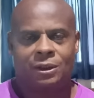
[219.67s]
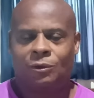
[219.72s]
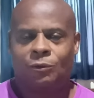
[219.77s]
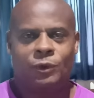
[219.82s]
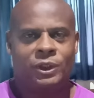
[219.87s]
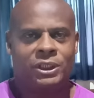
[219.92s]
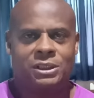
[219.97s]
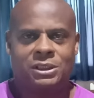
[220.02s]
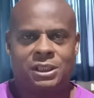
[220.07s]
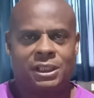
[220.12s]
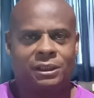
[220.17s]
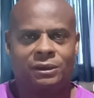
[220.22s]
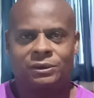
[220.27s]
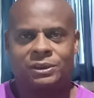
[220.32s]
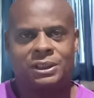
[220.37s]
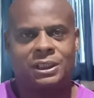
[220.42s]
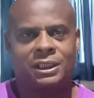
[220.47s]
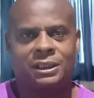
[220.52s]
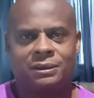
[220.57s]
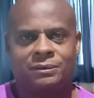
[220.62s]
we
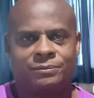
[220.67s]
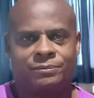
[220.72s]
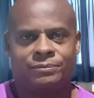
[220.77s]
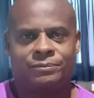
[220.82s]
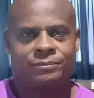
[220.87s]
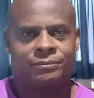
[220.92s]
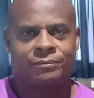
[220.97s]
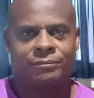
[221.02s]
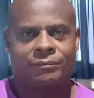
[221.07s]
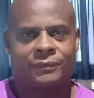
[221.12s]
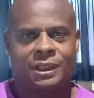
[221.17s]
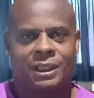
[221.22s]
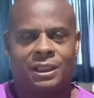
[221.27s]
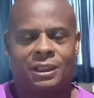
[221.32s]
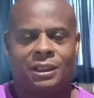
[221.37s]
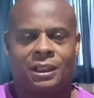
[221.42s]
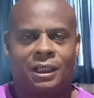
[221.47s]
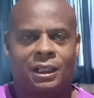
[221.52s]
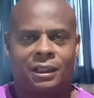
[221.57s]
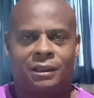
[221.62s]
tilt it
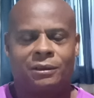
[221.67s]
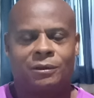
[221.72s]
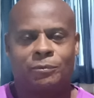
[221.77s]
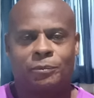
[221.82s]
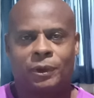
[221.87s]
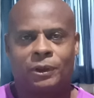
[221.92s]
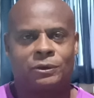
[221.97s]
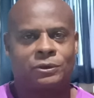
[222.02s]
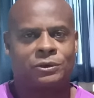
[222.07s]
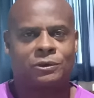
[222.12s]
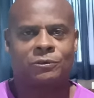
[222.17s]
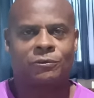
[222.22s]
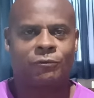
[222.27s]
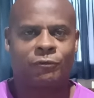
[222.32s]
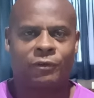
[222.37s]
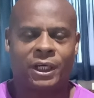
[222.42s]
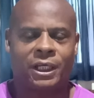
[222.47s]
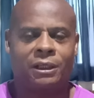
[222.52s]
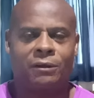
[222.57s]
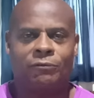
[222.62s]
in the other person's
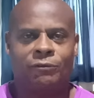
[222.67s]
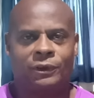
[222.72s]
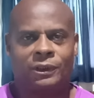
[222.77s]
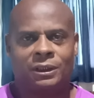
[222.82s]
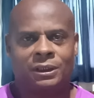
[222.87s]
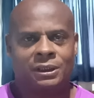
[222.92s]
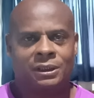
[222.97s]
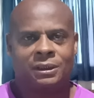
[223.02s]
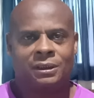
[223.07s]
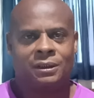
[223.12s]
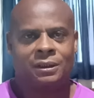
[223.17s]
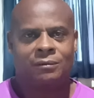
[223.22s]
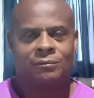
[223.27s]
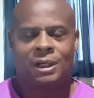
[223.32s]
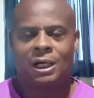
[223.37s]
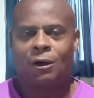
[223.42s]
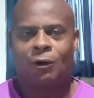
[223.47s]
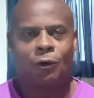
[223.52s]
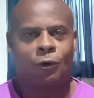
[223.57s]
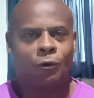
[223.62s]
favor
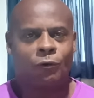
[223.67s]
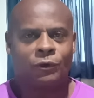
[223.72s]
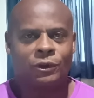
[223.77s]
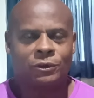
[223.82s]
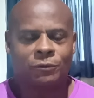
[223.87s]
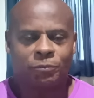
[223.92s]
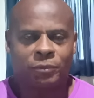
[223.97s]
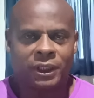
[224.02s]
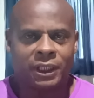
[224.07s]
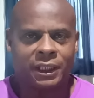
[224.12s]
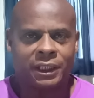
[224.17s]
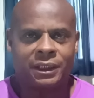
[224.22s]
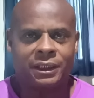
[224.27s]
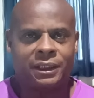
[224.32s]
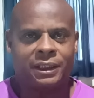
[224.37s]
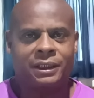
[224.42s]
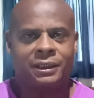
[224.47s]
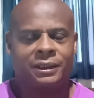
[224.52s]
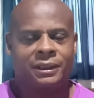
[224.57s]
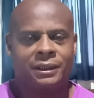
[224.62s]
by
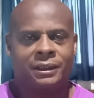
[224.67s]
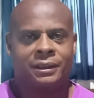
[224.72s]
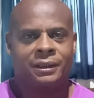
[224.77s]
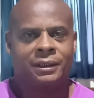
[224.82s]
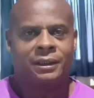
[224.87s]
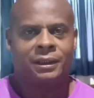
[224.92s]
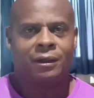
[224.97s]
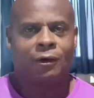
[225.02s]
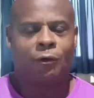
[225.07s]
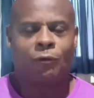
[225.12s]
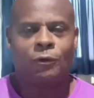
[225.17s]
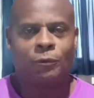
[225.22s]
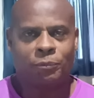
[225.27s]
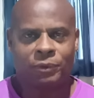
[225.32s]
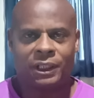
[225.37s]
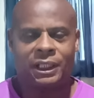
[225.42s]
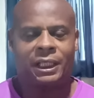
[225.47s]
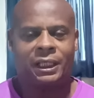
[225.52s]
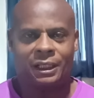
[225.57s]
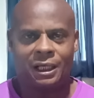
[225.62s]
overspending,
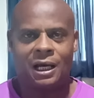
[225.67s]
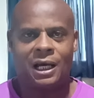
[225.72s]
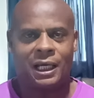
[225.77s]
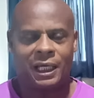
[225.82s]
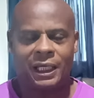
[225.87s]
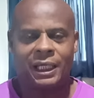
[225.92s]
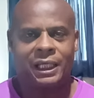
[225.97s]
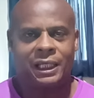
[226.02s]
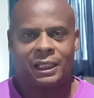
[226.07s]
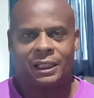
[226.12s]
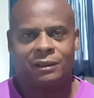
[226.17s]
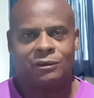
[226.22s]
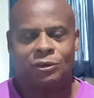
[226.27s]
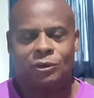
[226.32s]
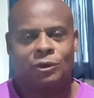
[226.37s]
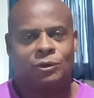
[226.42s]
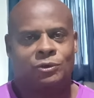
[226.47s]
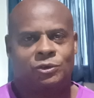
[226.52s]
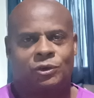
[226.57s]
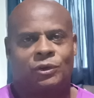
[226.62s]
overplaying our hand,
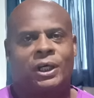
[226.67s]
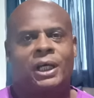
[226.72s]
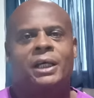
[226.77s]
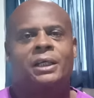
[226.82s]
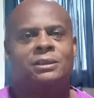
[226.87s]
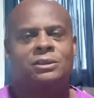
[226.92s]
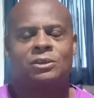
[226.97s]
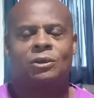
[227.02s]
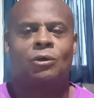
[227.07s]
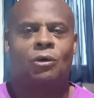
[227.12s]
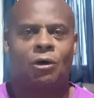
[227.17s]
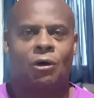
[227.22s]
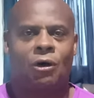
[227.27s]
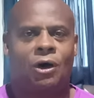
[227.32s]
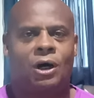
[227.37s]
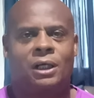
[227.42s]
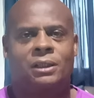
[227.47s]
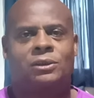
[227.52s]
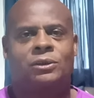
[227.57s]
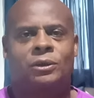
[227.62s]
you know, trying so
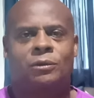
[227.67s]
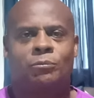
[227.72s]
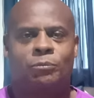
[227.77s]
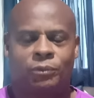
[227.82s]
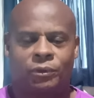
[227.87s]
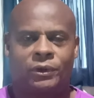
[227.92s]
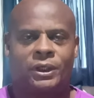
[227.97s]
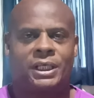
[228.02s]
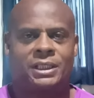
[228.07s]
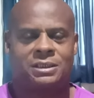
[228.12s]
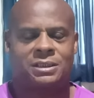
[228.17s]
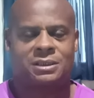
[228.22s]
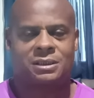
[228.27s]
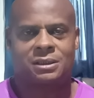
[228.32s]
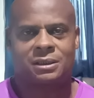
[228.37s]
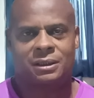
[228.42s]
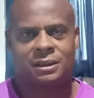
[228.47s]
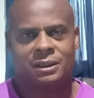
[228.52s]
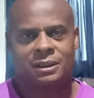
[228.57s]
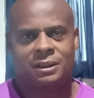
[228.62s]
hard to
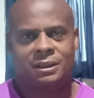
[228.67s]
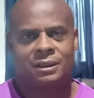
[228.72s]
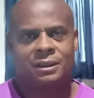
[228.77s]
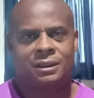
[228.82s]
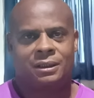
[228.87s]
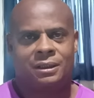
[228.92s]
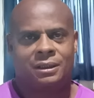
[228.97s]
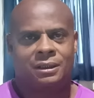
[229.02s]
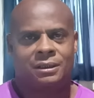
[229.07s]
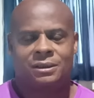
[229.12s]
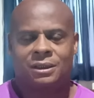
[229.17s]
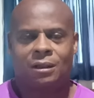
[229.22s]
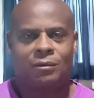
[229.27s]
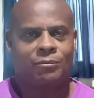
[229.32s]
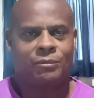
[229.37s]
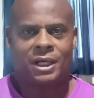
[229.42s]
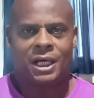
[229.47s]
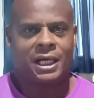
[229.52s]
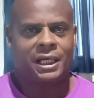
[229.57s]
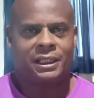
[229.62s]
impress
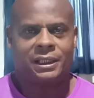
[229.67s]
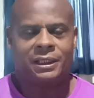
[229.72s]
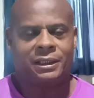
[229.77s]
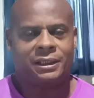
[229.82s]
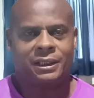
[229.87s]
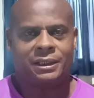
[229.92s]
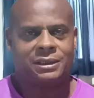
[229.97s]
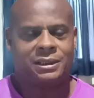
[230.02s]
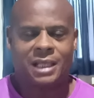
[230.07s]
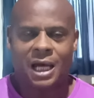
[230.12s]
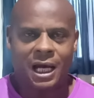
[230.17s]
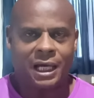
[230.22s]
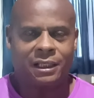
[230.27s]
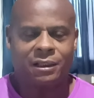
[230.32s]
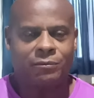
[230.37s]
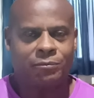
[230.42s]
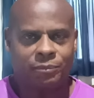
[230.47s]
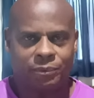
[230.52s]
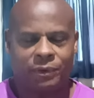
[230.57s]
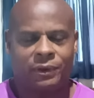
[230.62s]
somebody that's not
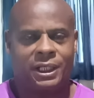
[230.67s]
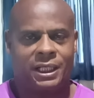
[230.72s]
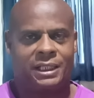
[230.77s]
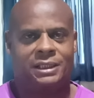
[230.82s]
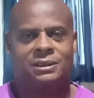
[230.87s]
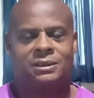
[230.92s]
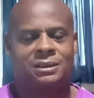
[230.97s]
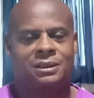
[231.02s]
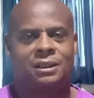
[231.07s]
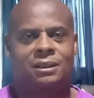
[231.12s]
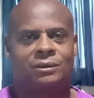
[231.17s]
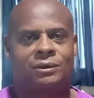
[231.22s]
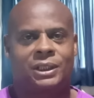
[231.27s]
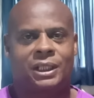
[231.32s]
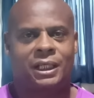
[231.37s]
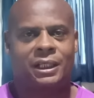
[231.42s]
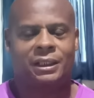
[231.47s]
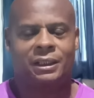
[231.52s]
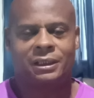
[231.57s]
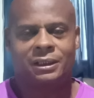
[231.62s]
impressed,
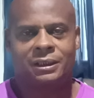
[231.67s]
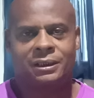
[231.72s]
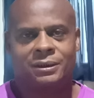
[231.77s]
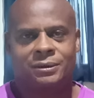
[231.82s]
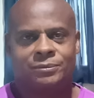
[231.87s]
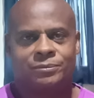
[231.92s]
okay?